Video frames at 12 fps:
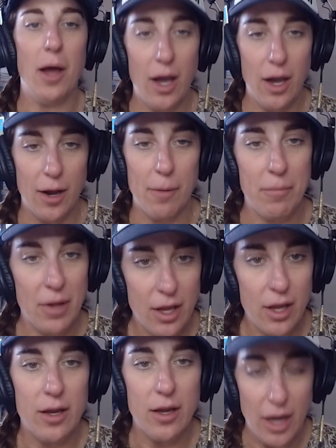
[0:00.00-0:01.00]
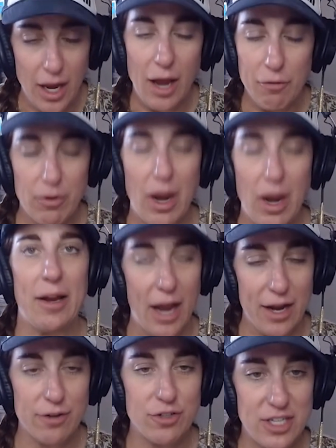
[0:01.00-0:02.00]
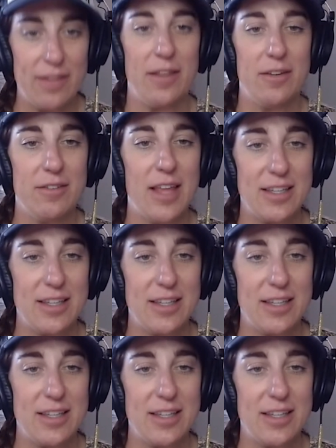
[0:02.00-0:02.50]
um, I understand that